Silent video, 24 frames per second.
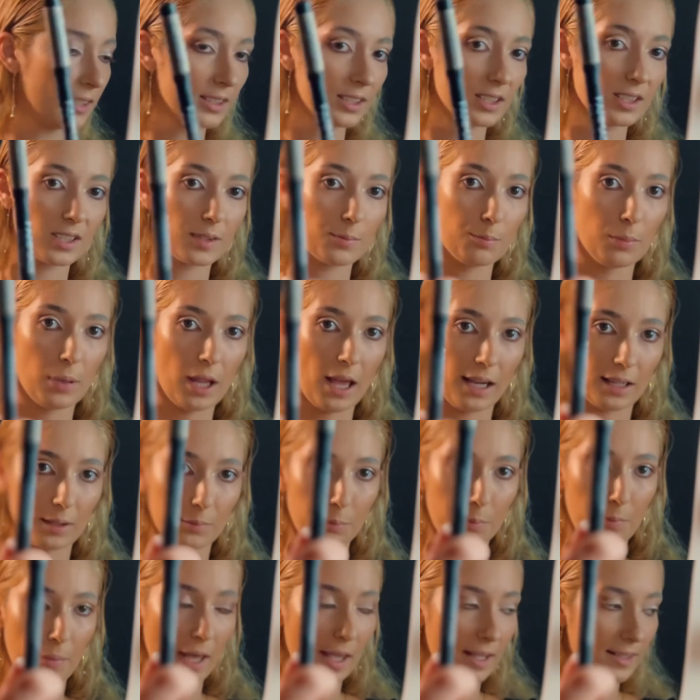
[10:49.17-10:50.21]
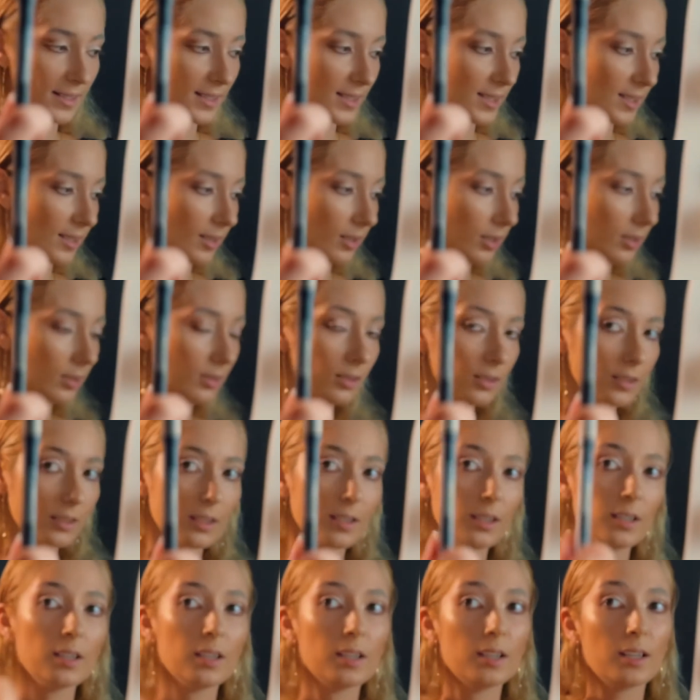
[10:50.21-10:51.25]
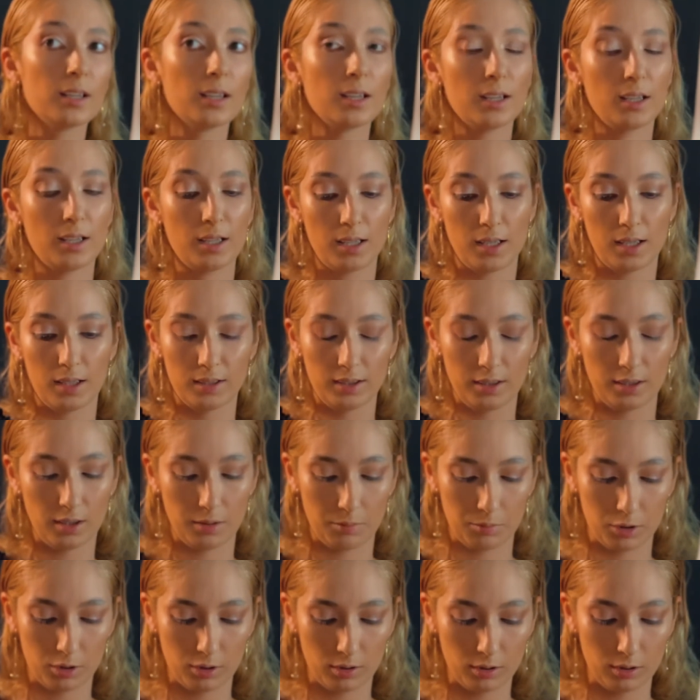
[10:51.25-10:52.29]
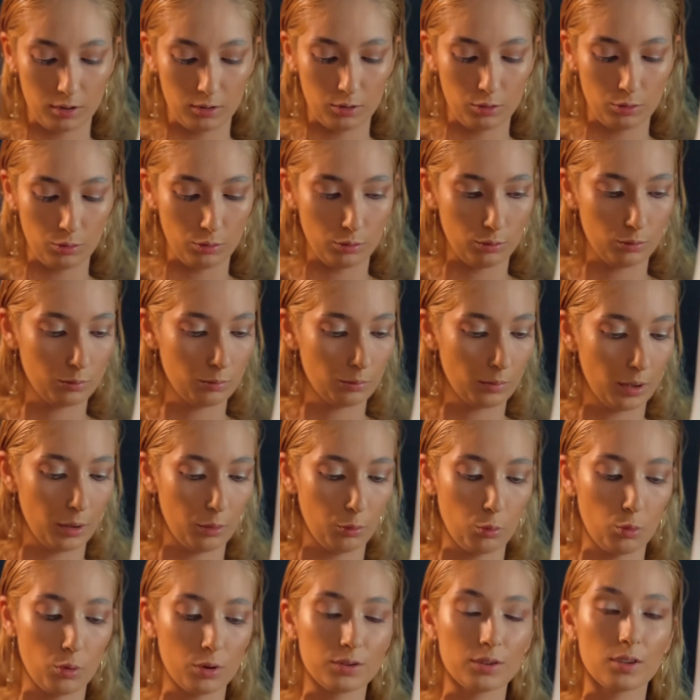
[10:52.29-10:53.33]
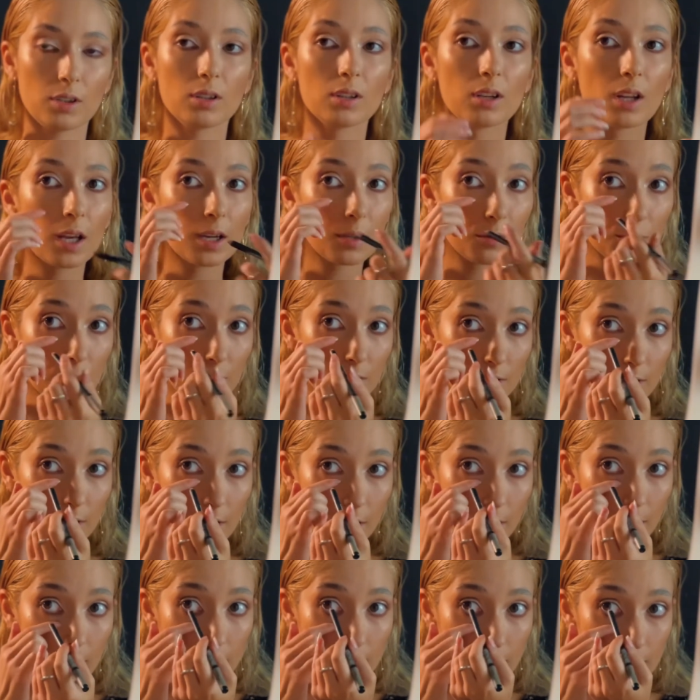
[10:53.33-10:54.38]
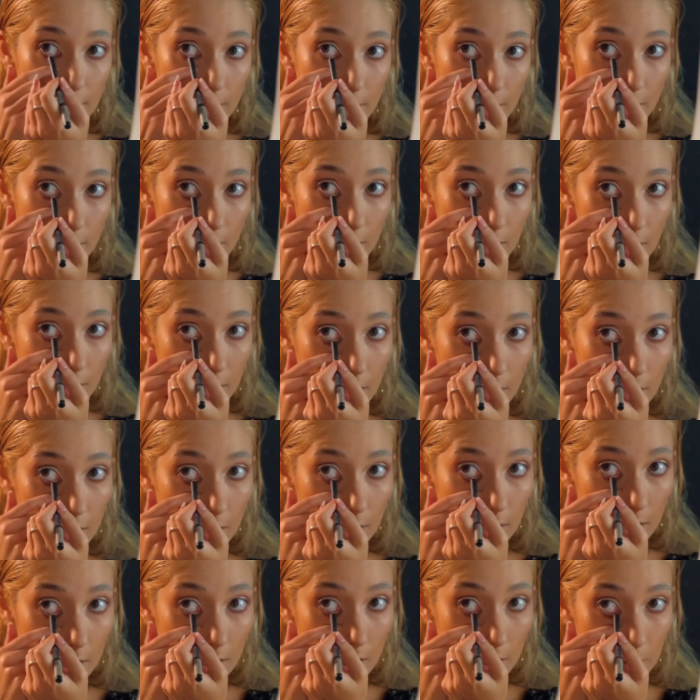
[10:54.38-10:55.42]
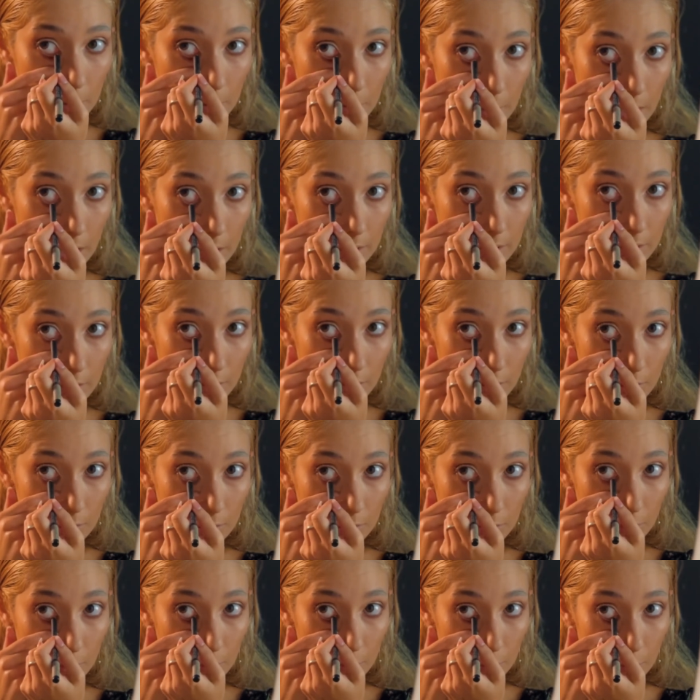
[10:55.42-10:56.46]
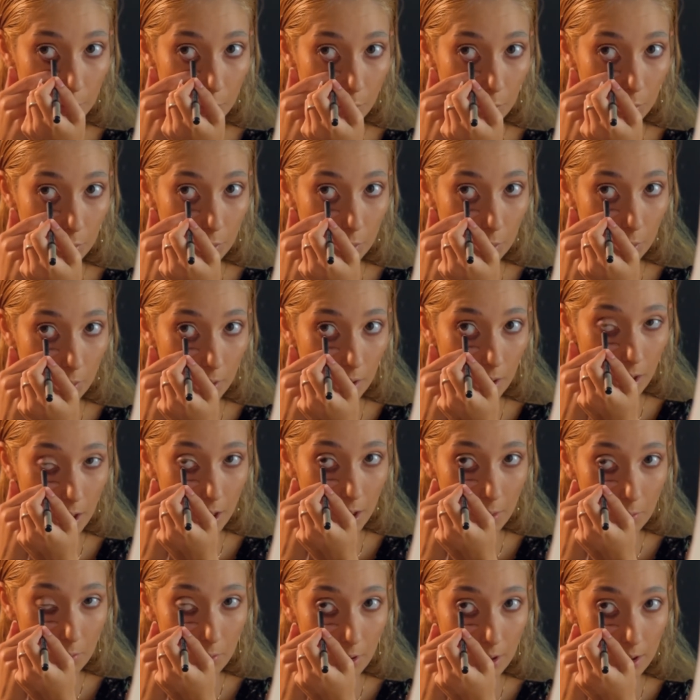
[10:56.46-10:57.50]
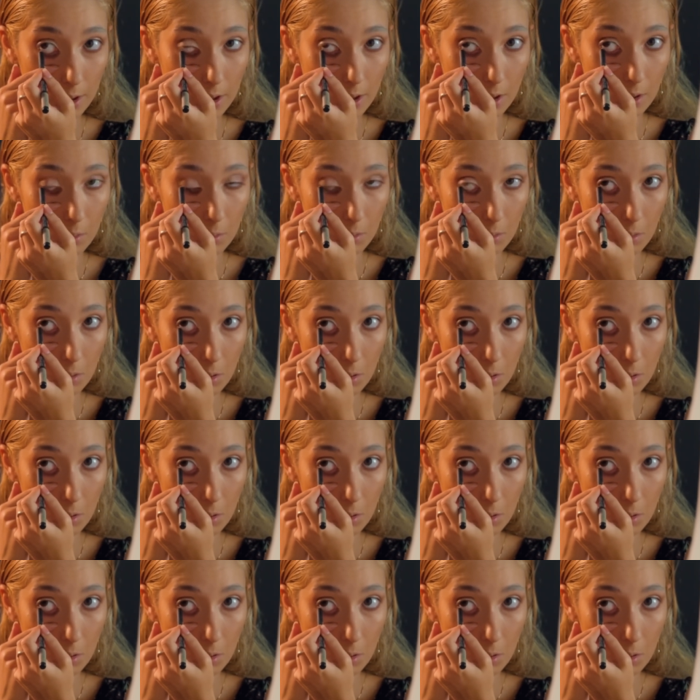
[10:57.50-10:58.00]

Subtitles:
this black pencil and I'm gonna do my waterline with this. Make sure you don't poke your eye right now.